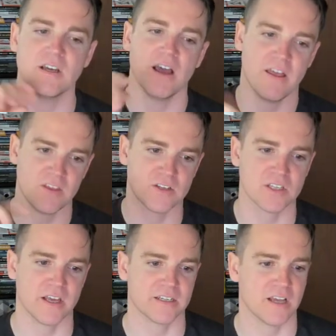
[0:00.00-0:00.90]
and you
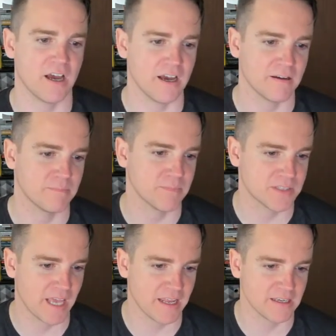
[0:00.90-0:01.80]
select
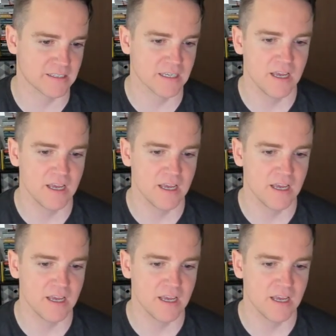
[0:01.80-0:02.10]
settings.